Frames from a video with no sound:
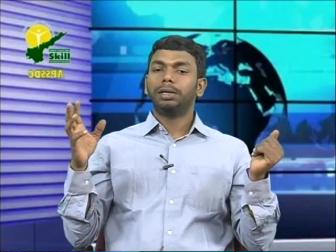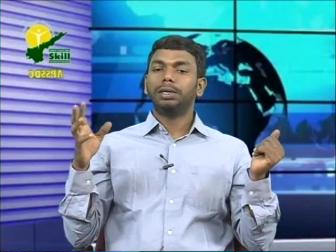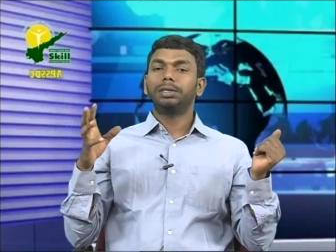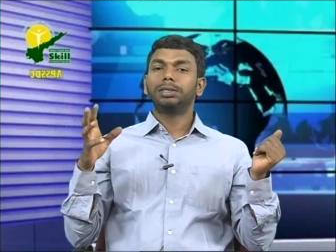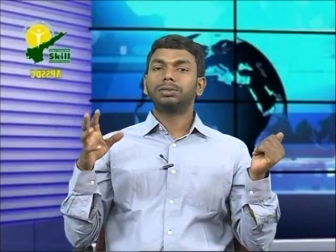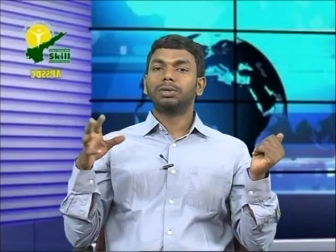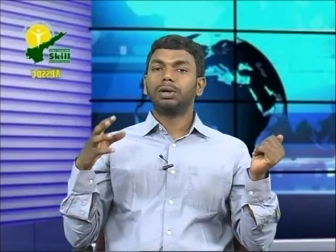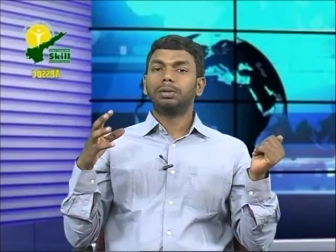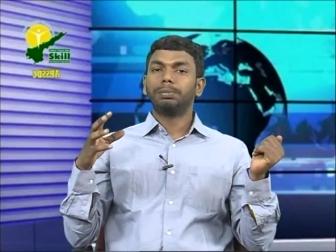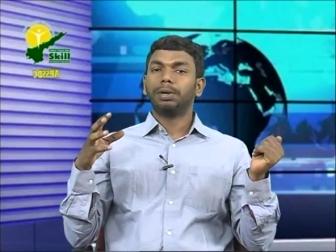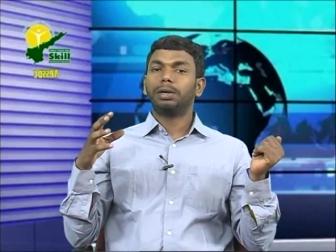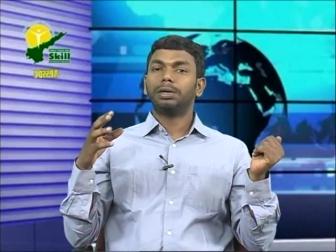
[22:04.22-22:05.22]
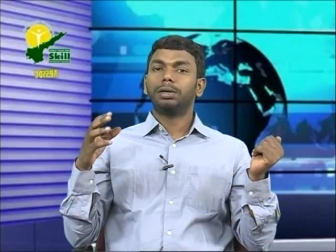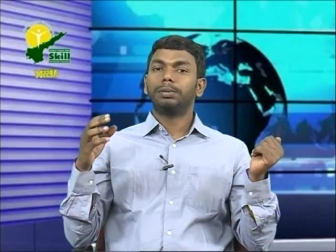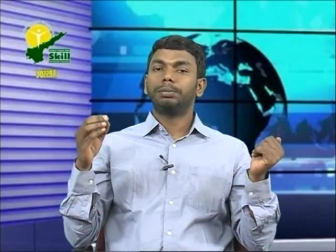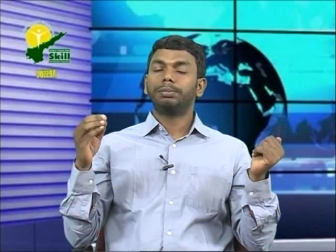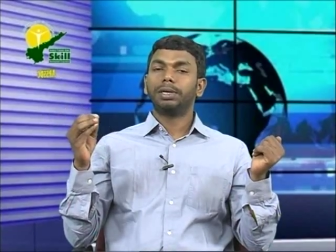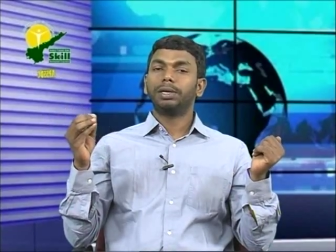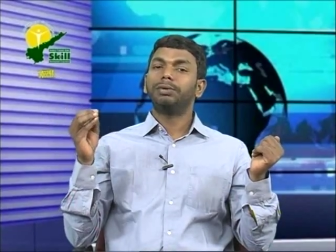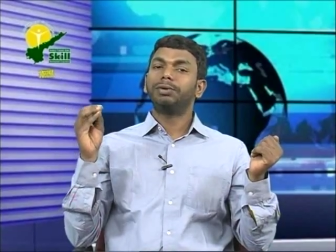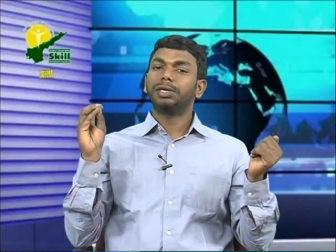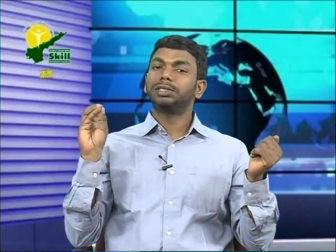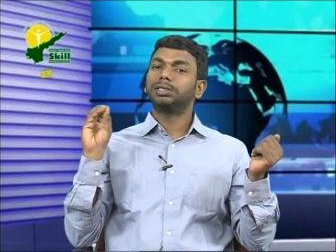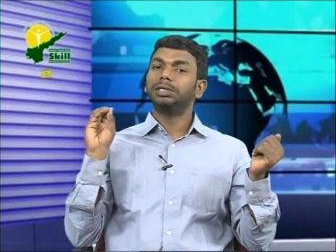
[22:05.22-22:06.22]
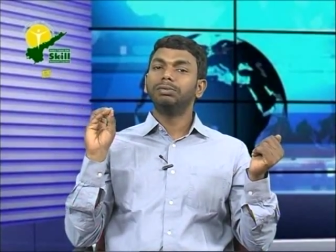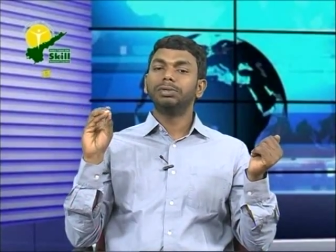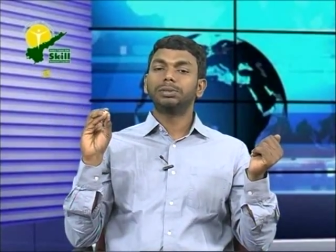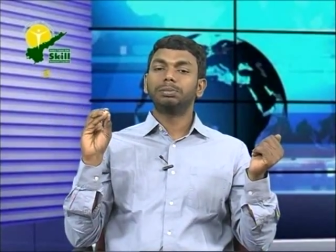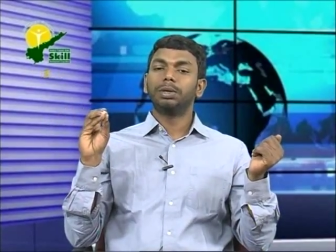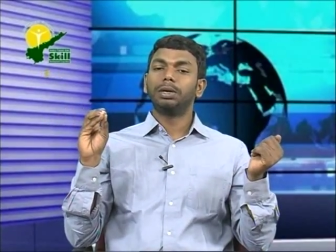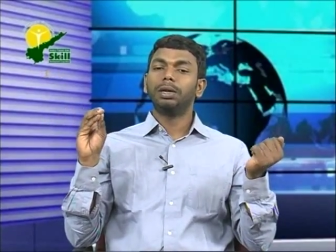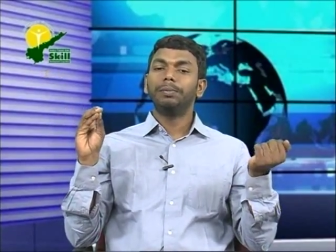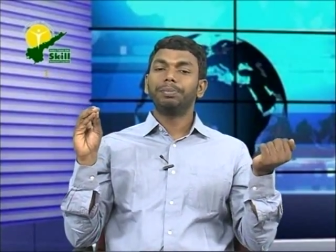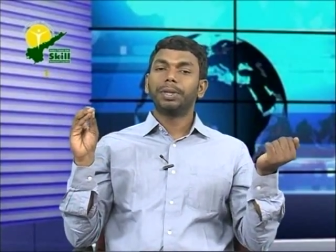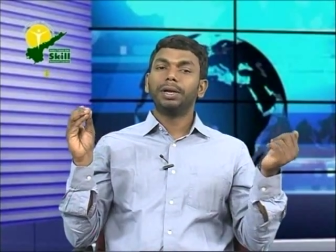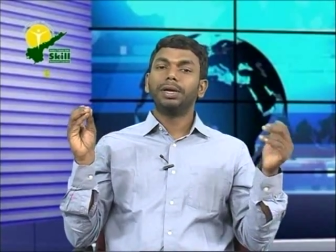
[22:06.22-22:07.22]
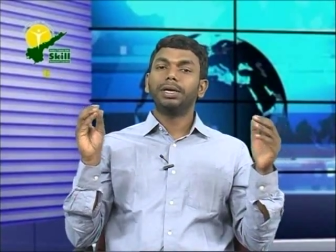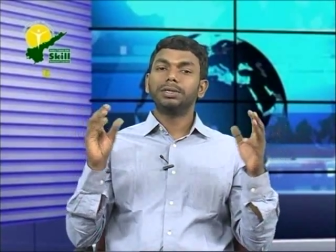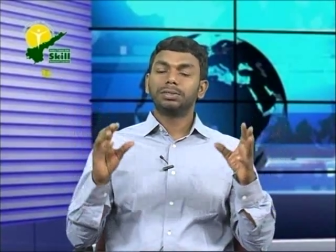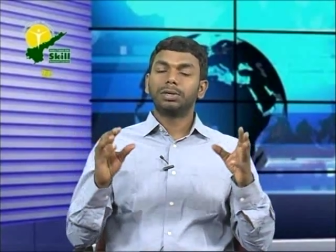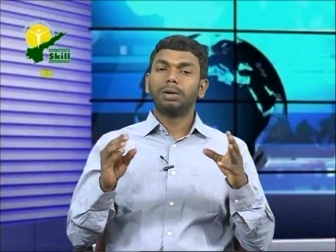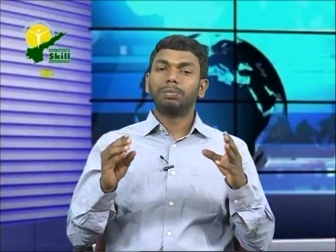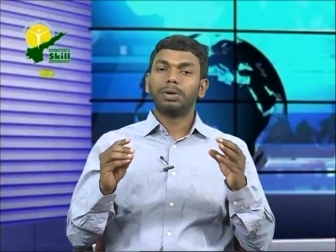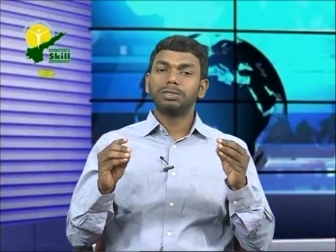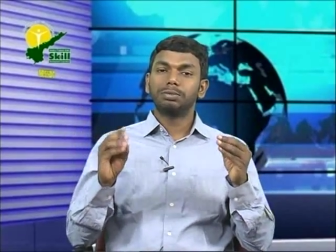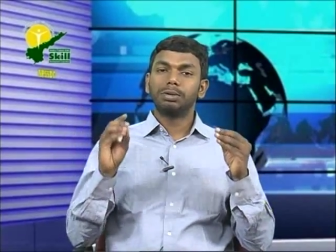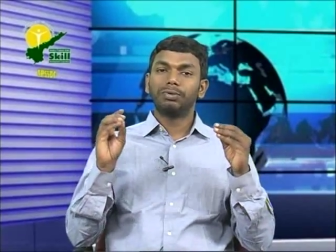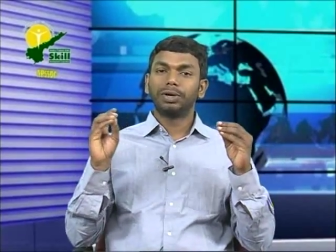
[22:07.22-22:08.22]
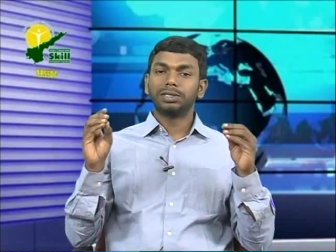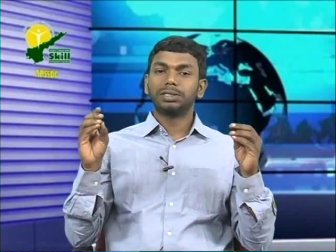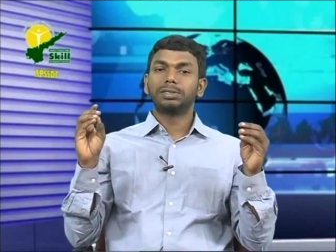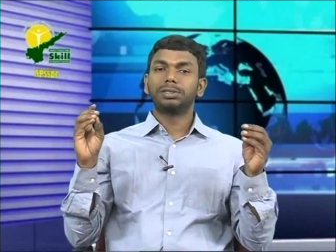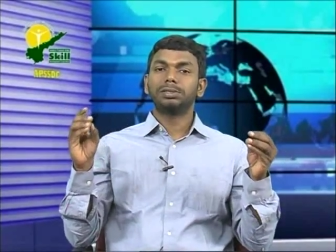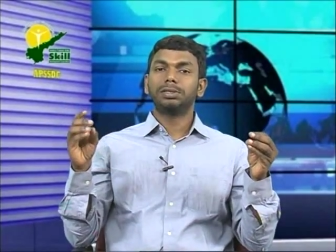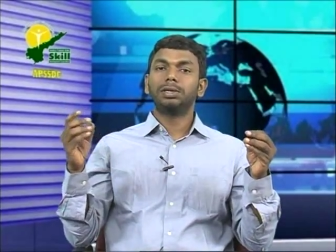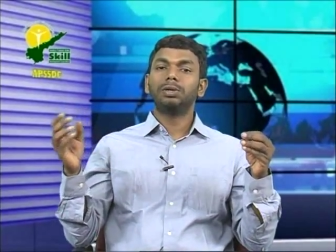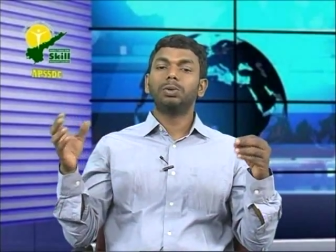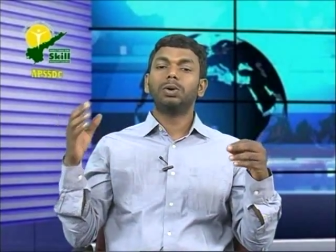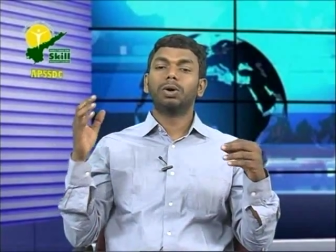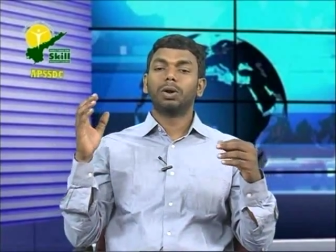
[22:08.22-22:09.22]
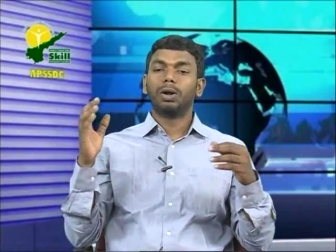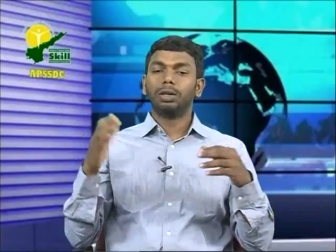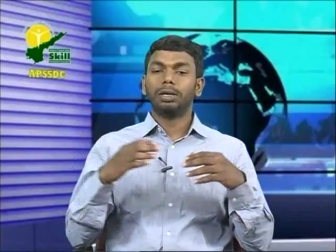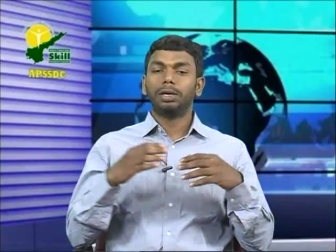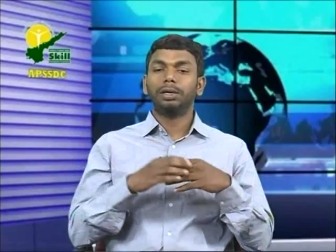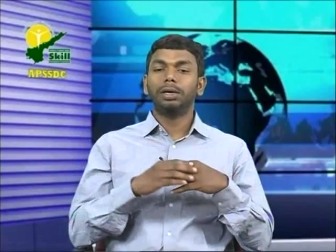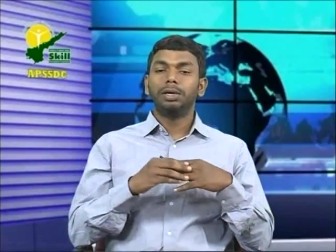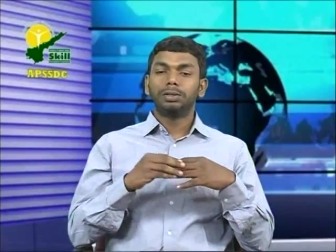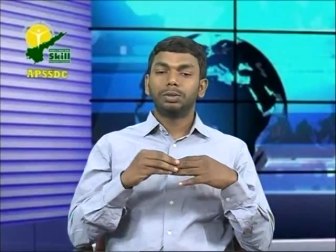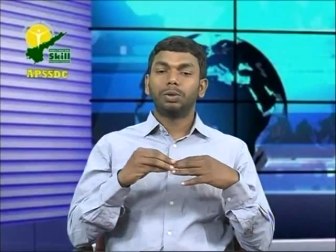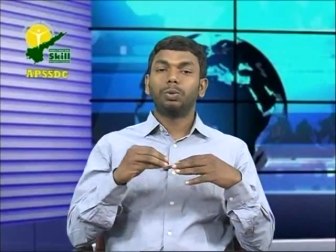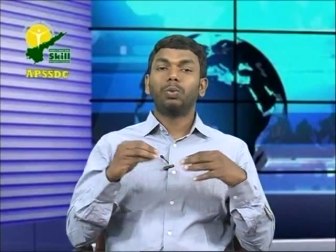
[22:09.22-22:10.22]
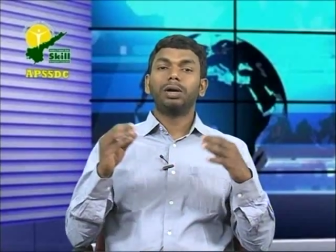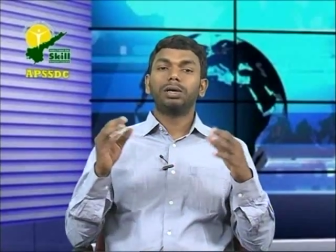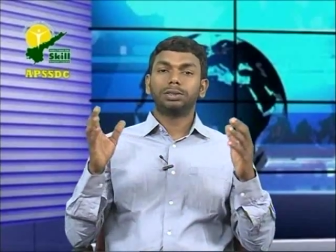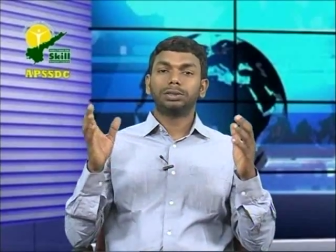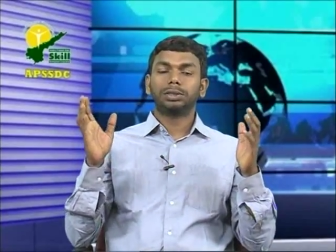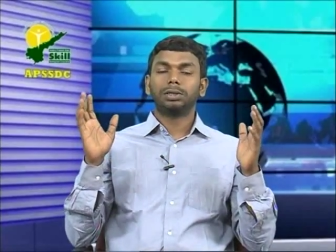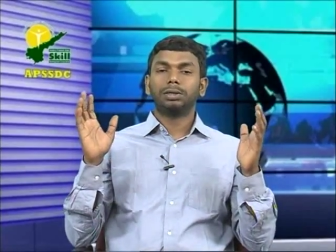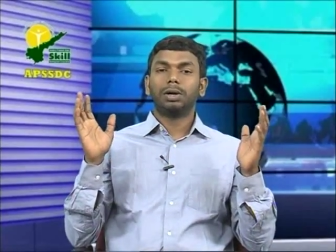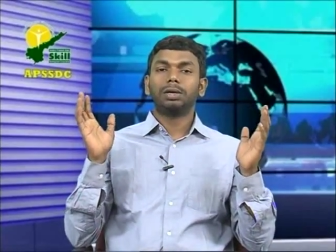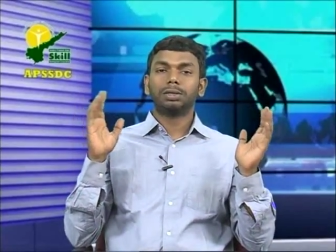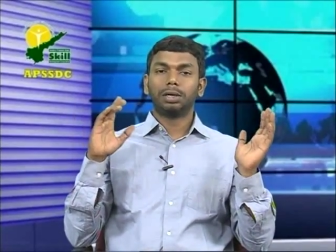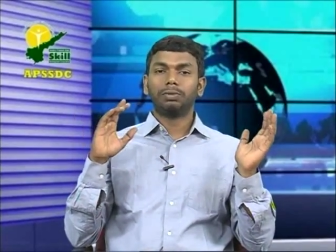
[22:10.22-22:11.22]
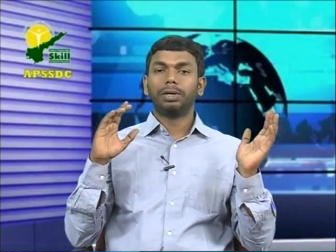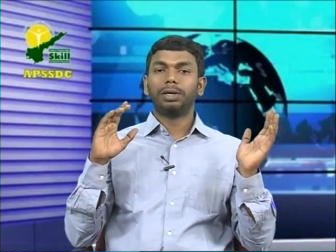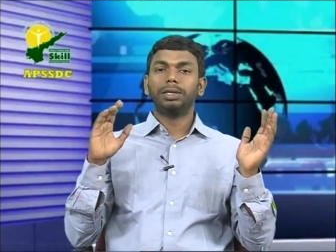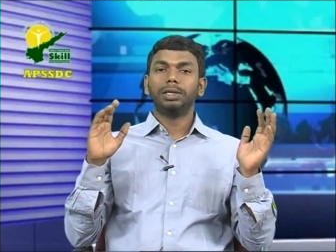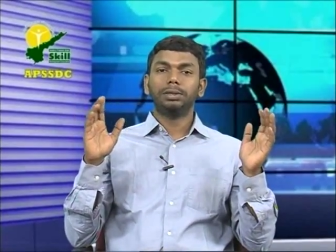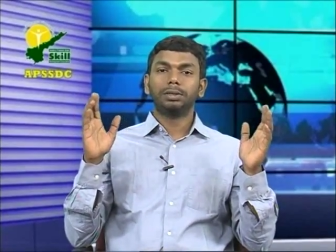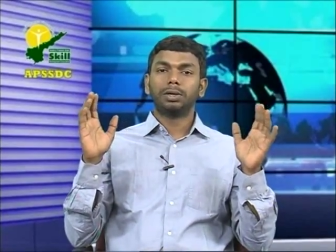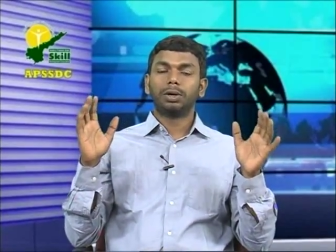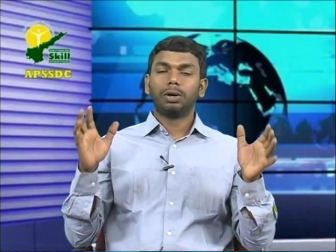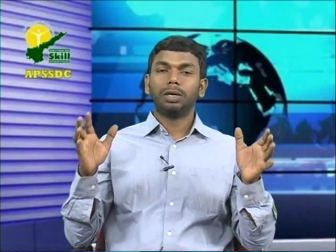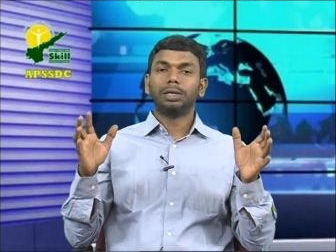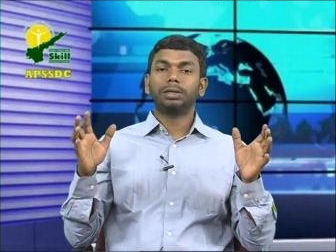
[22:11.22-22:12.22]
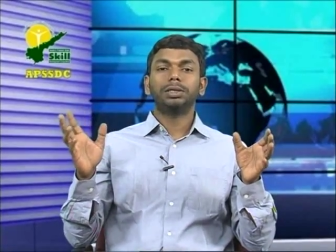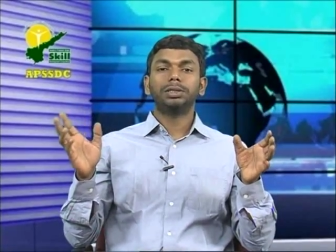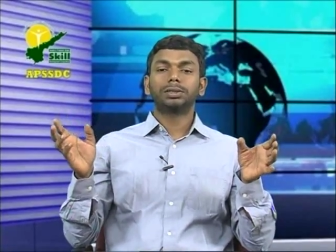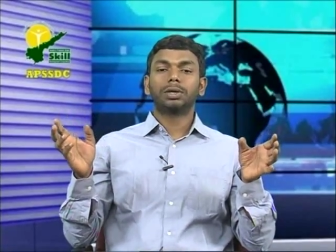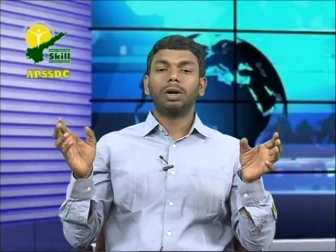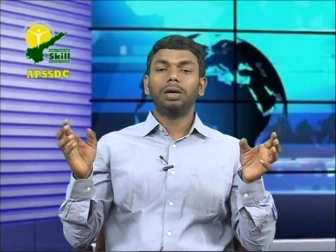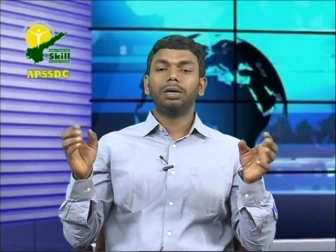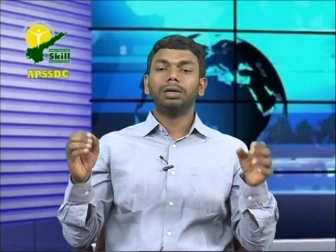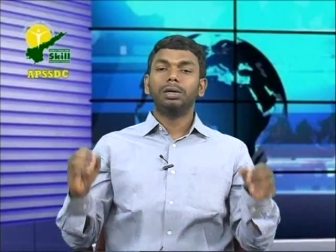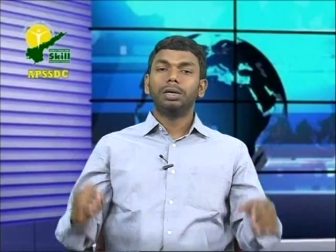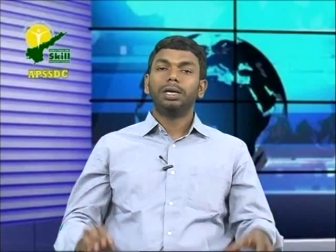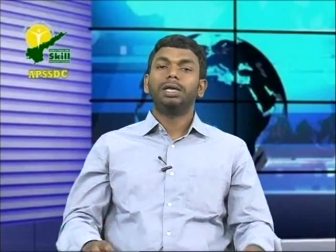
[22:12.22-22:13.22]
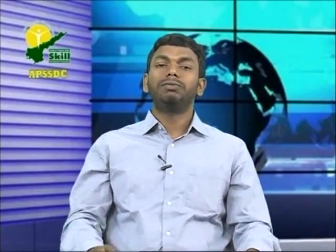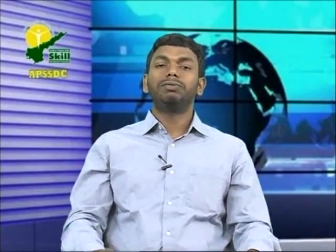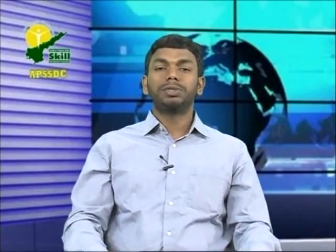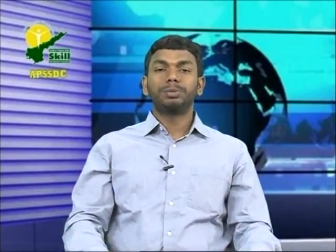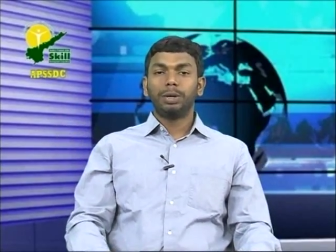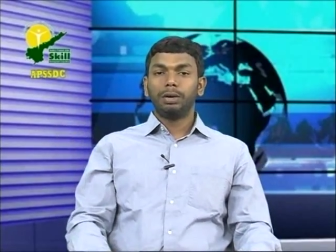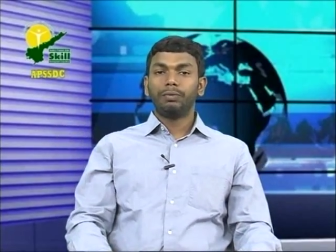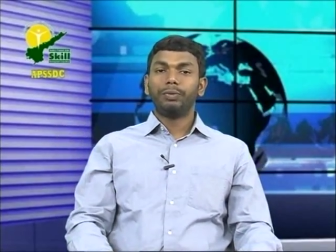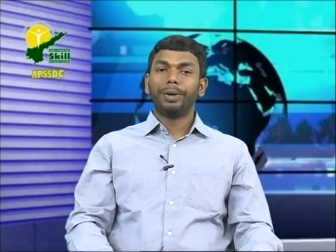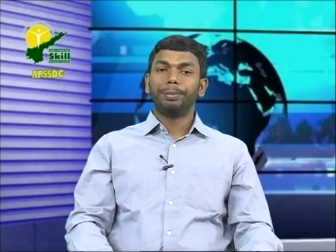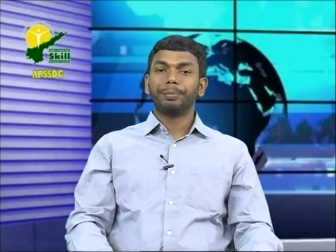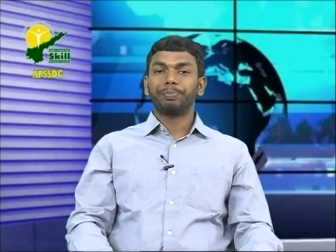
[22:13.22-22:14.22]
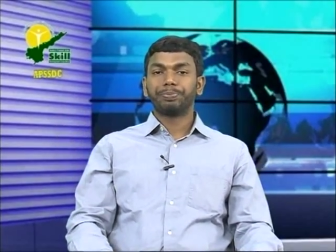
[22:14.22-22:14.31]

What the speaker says: it is not. But if it is invisible, then it is not possible for a search engine to crawl that. So what is not covered in crawling is called invisible web.